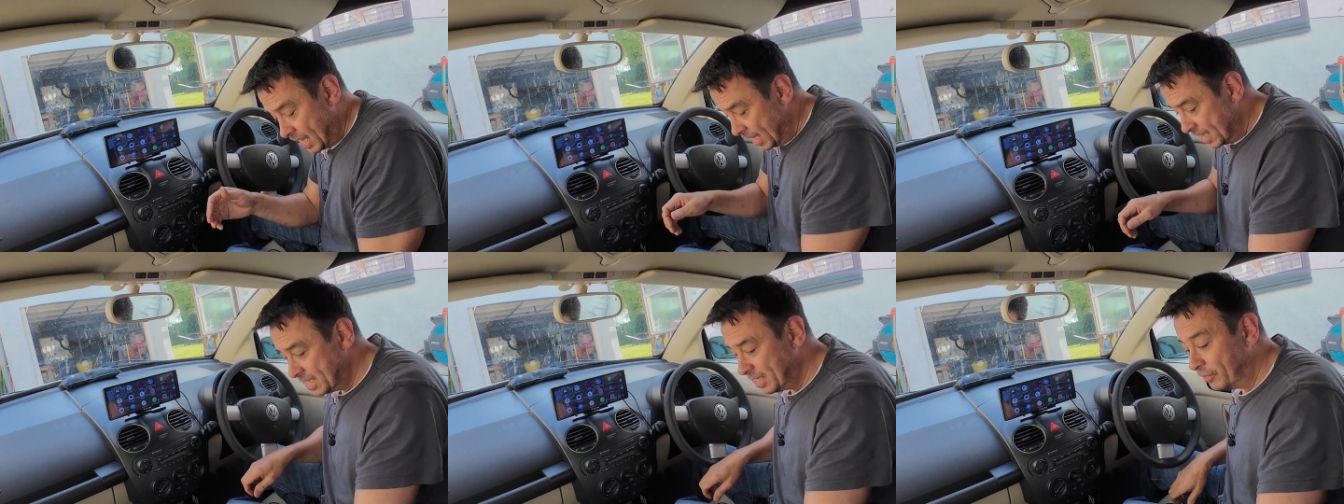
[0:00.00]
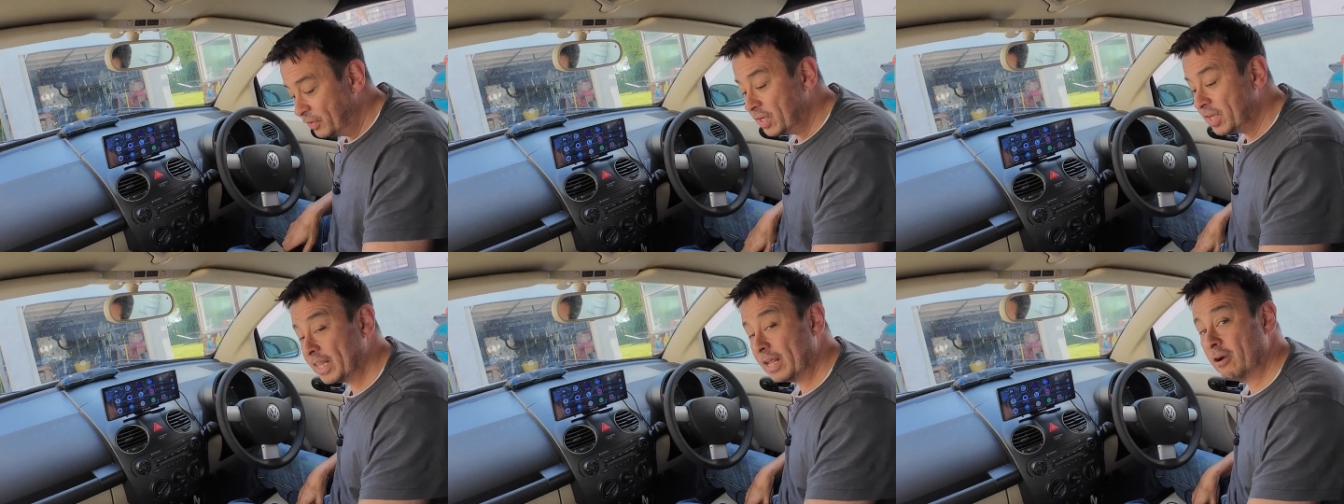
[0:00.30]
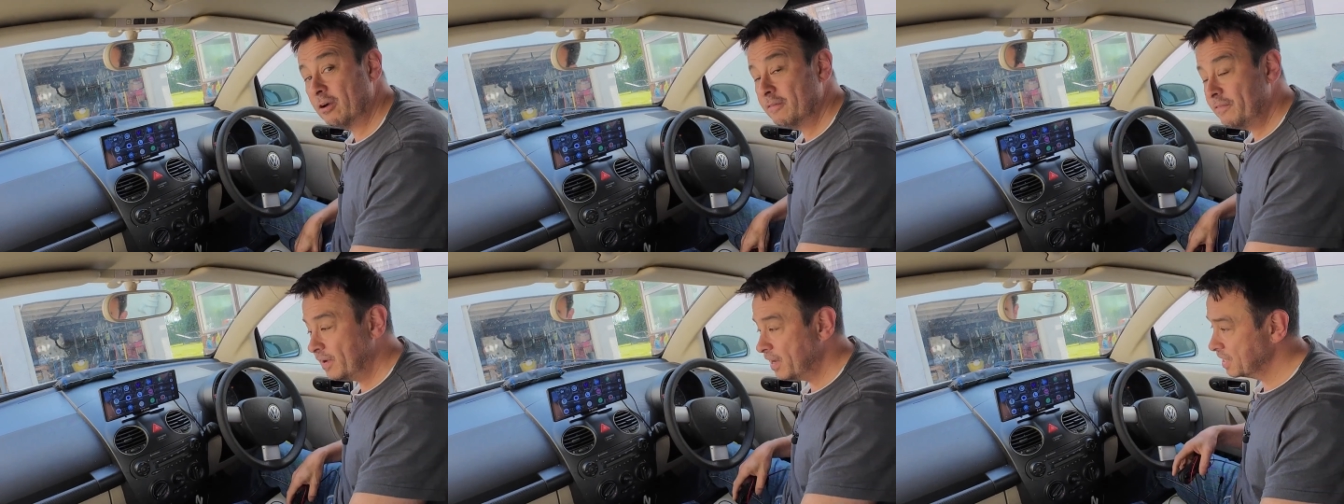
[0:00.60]
Let's have a look at
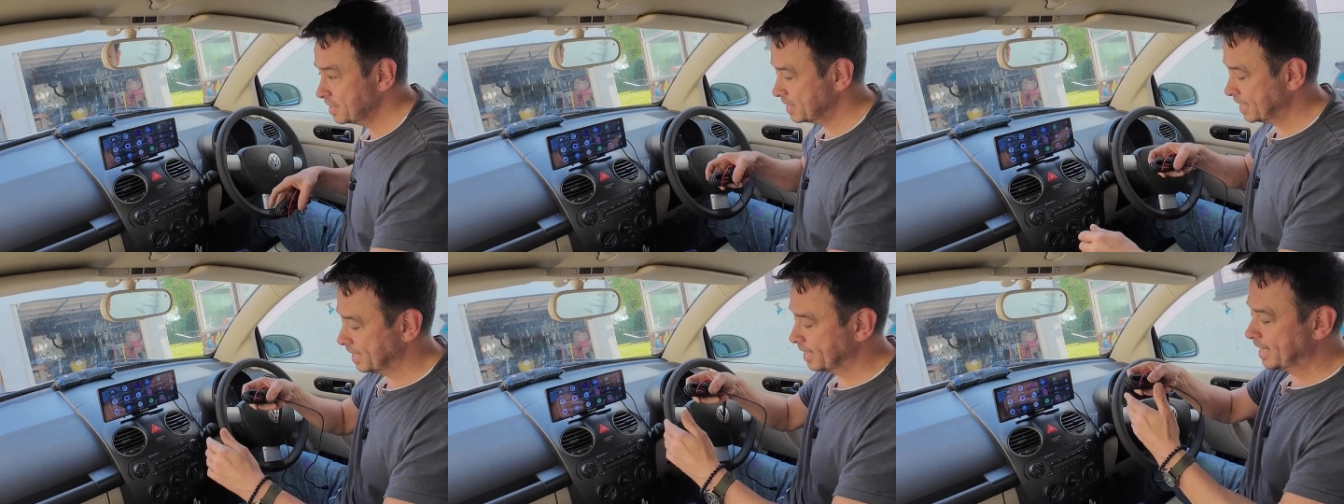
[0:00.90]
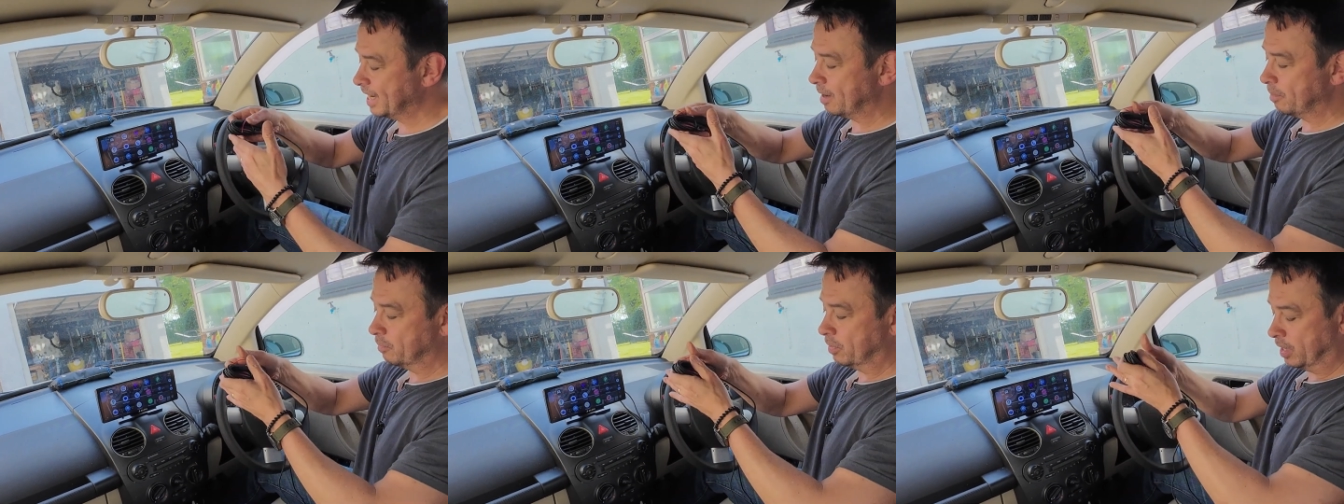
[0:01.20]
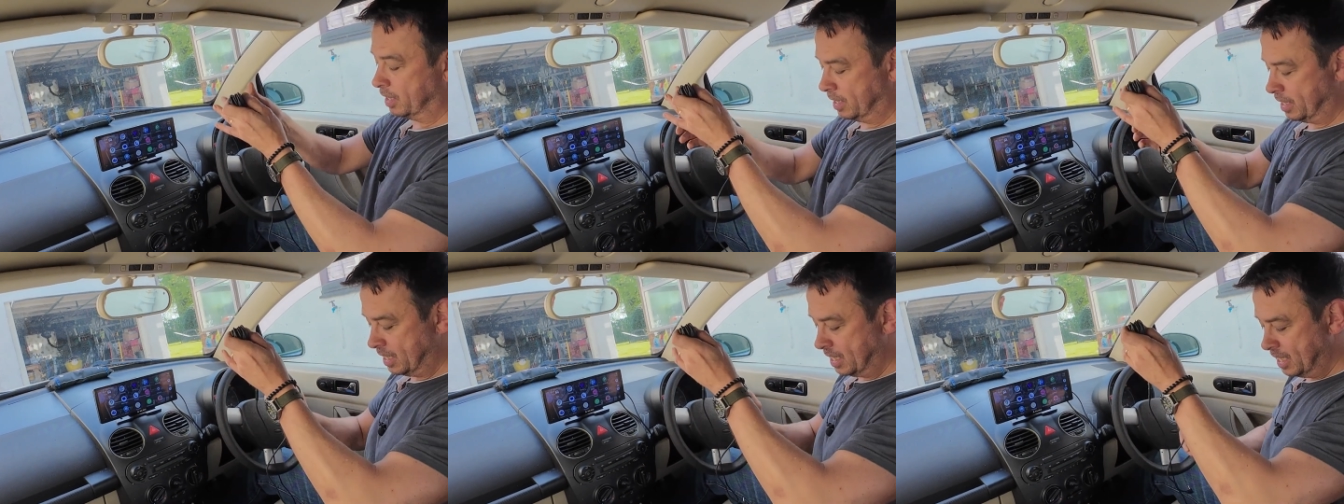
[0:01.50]
that reversing
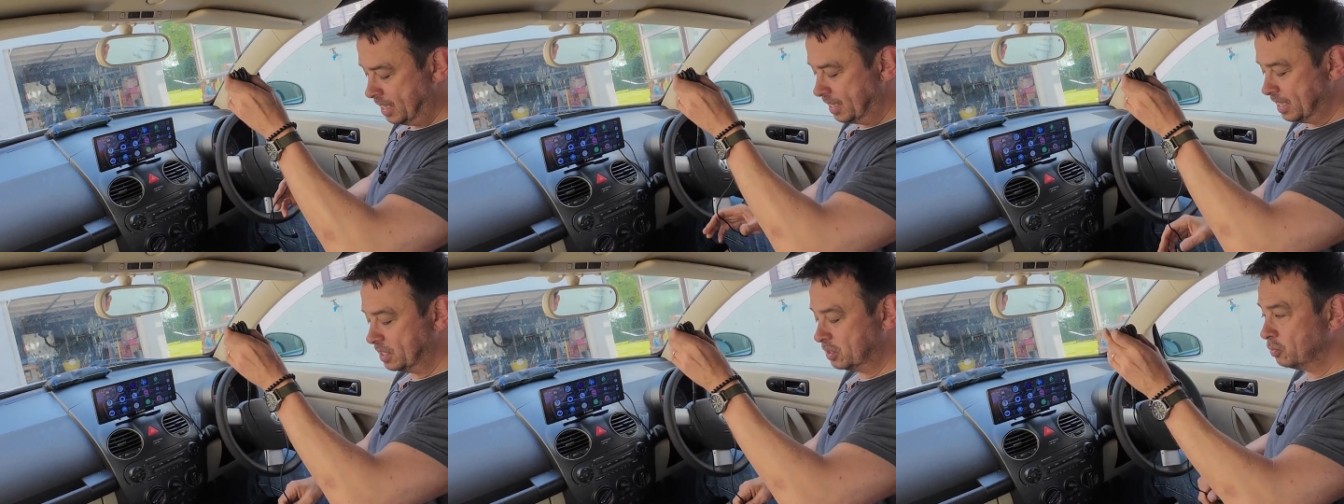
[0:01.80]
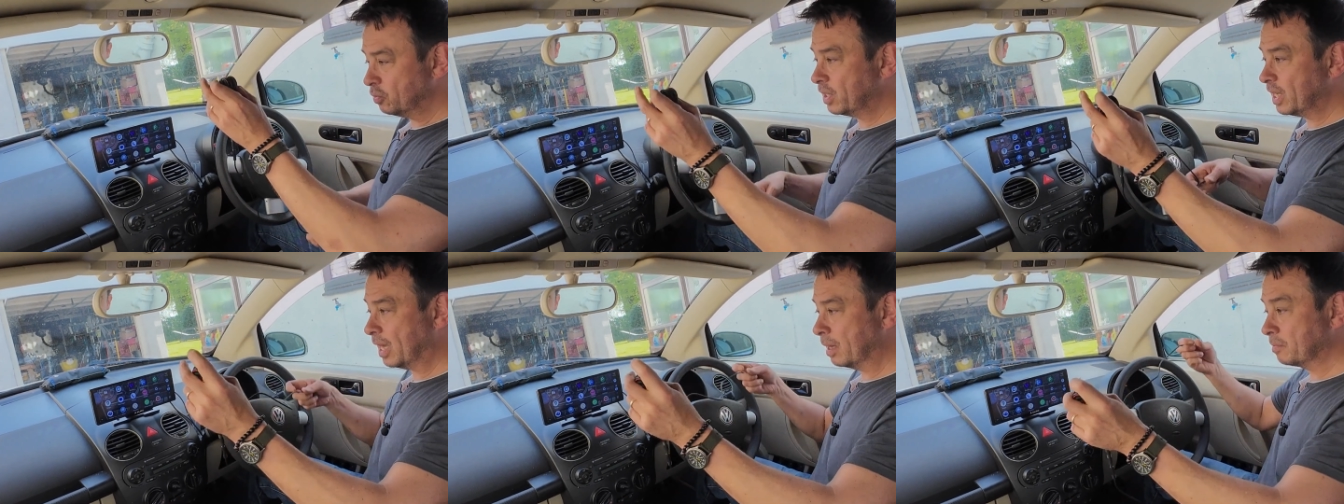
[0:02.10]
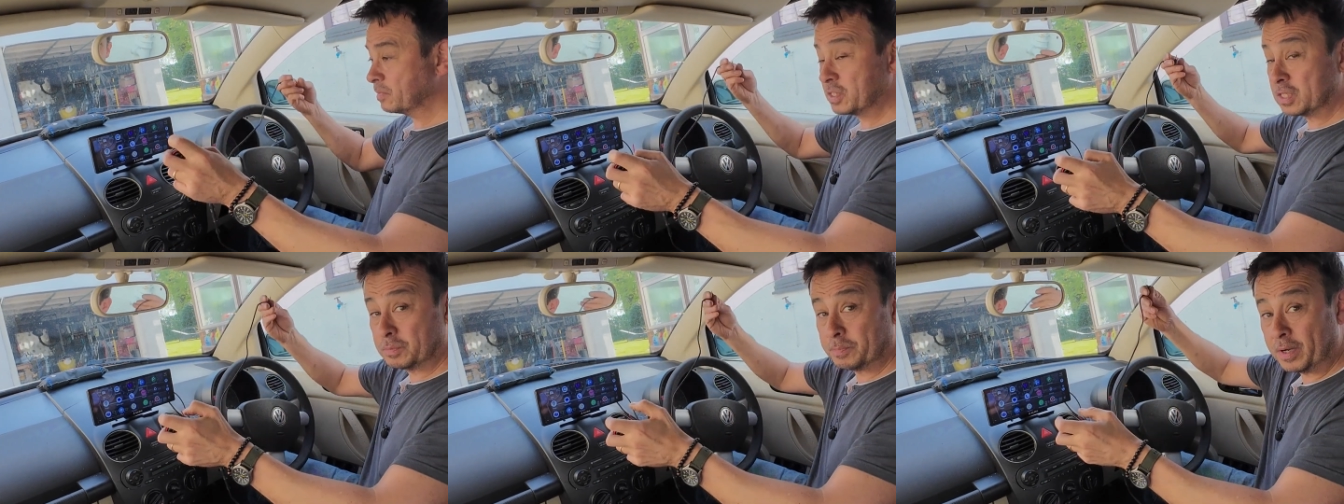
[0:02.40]
camera. This all
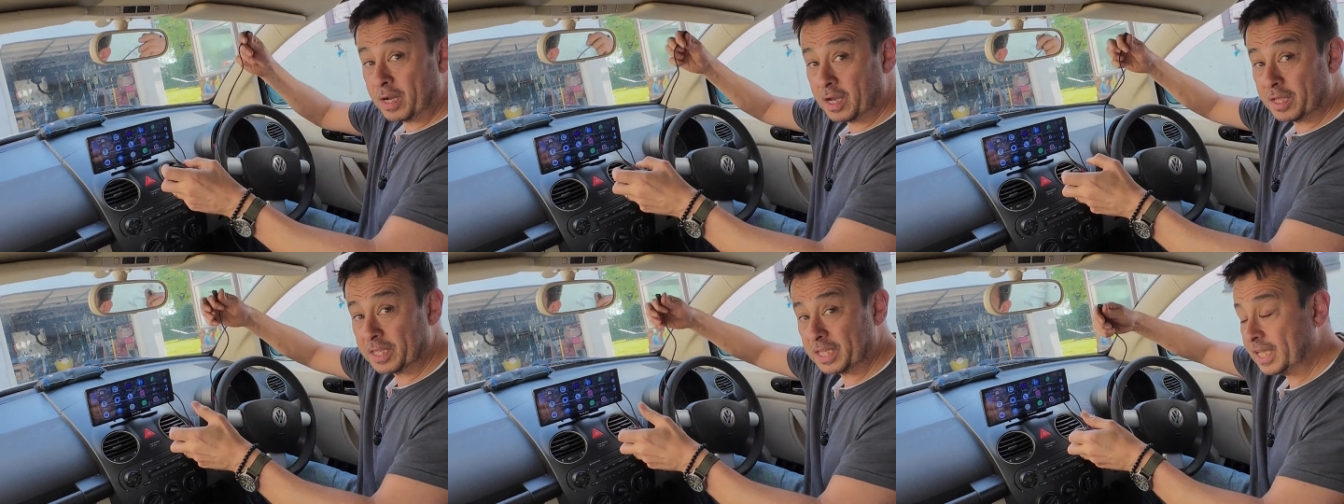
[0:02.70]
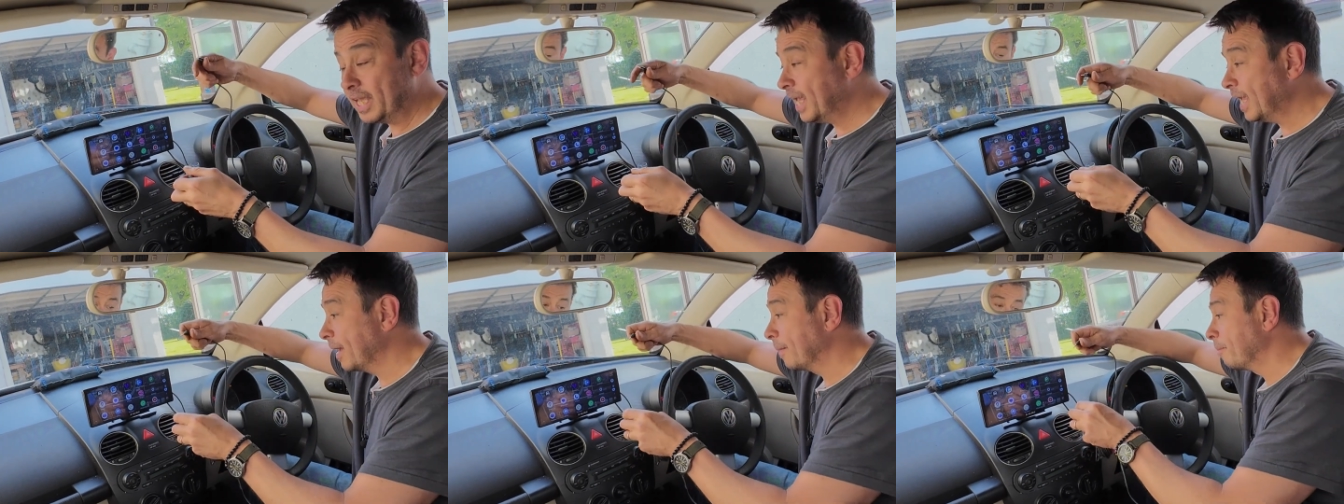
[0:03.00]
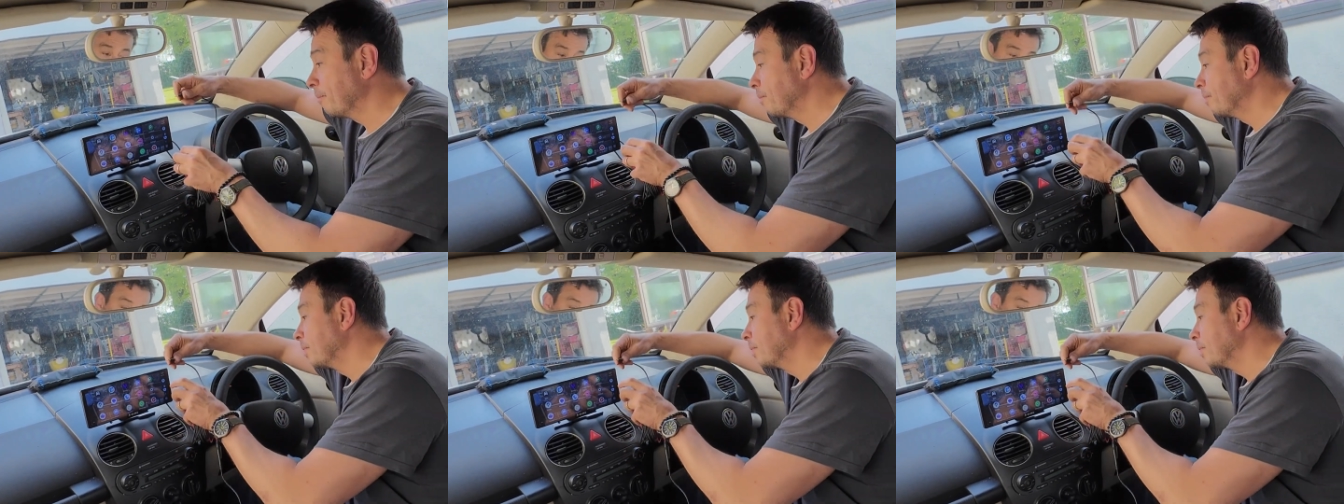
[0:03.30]
comes as part of the kit.